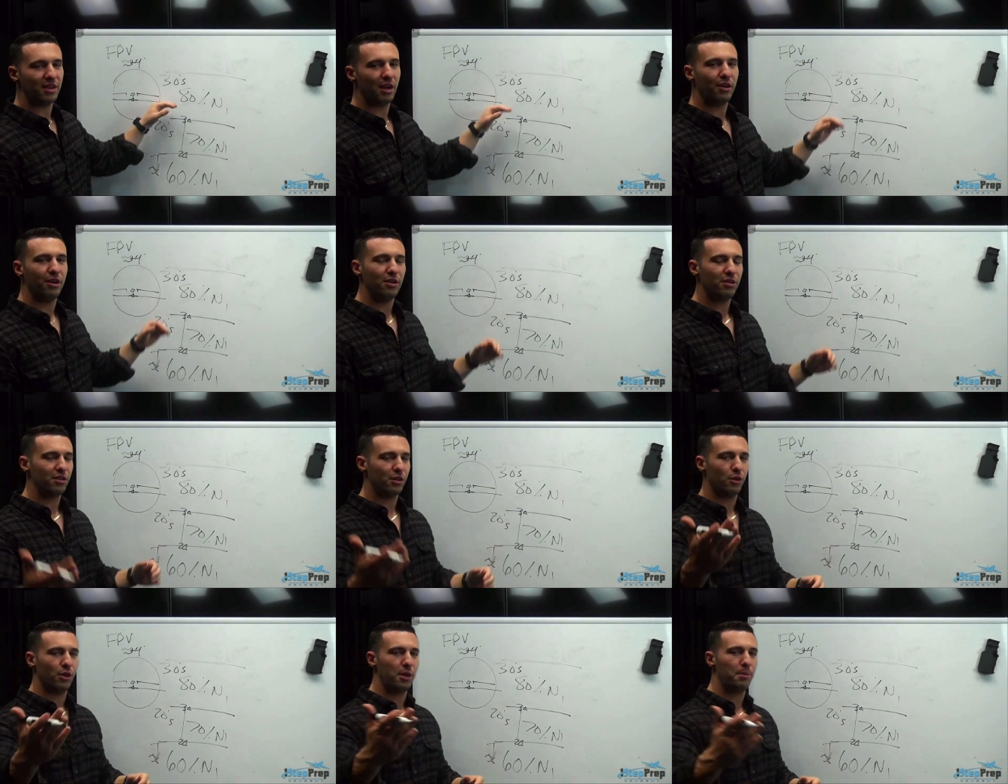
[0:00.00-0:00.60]
Now
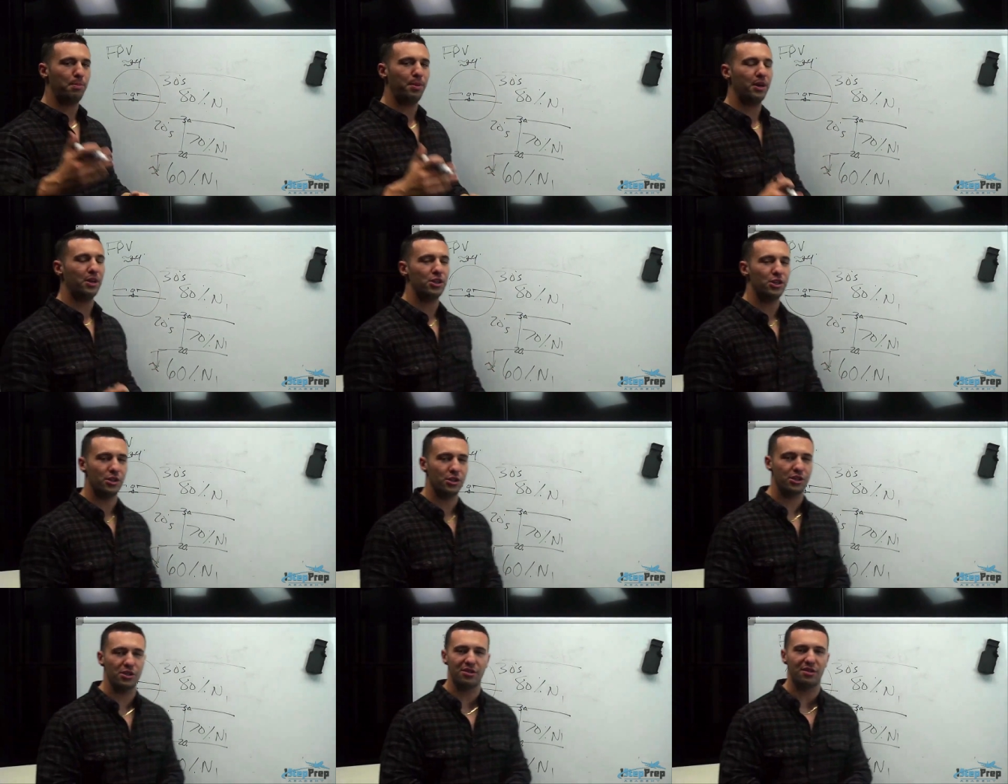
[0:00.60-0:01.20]
here's a great
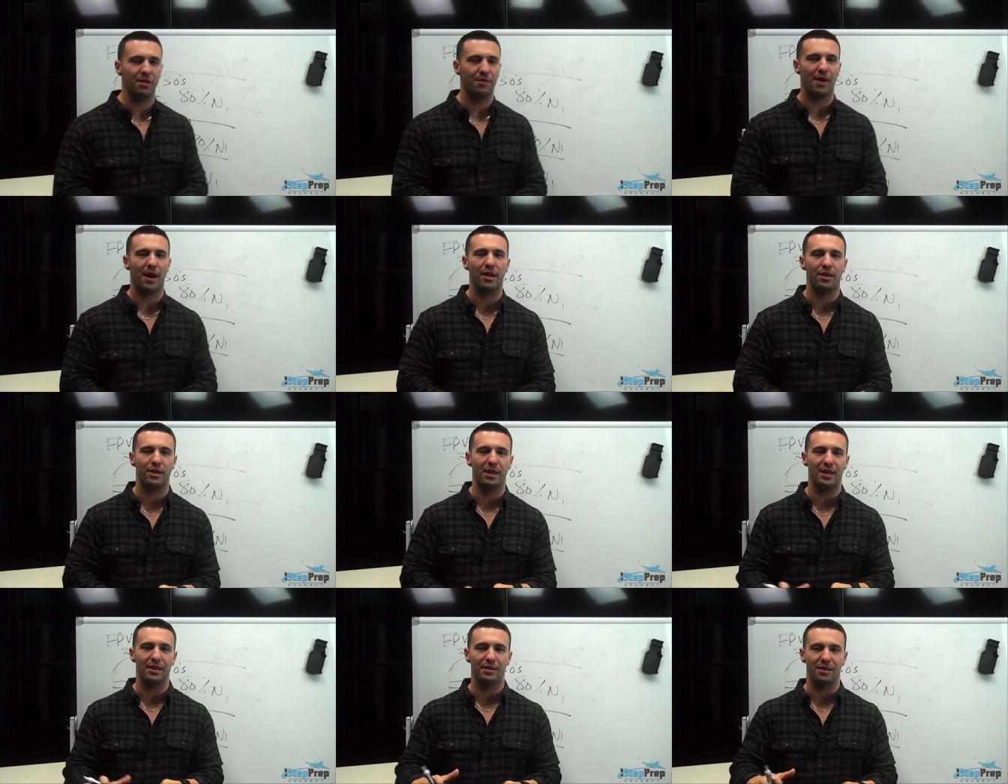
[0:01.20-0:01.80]
picture just to
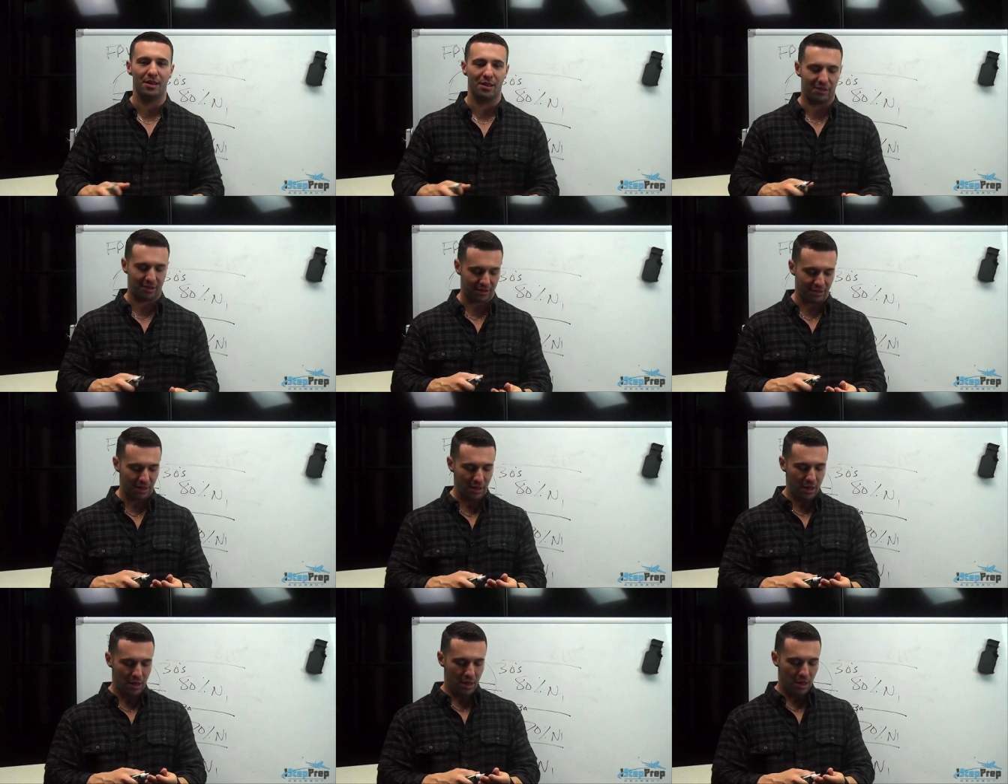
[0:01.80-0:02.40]
validate this.
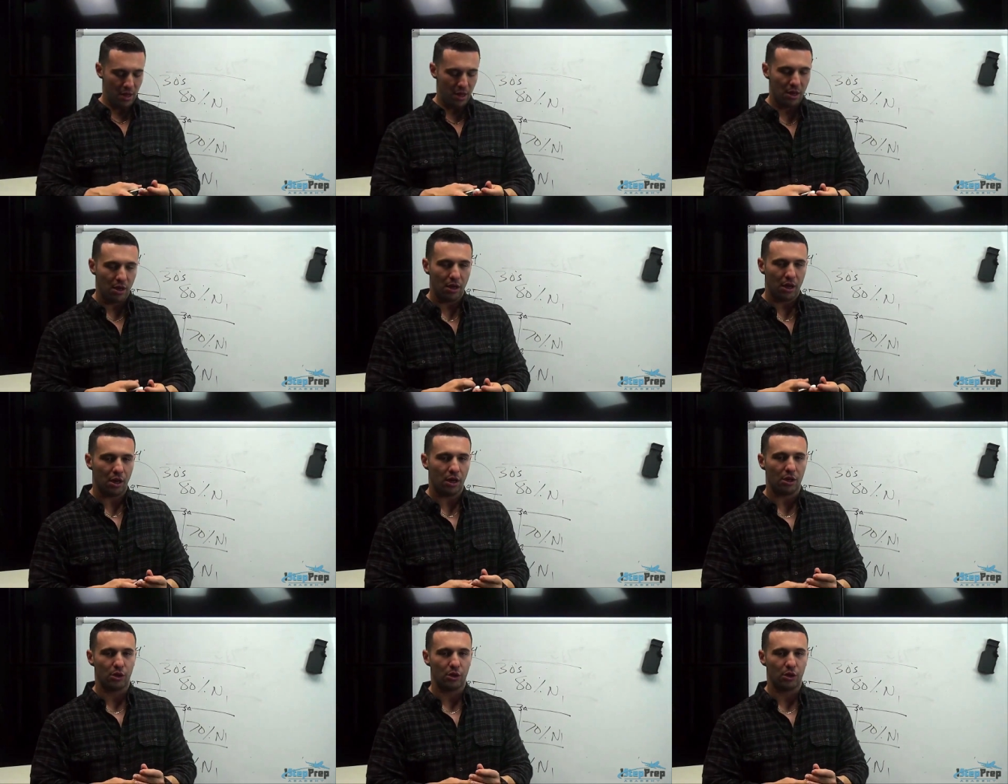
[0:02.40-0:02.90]
Uh,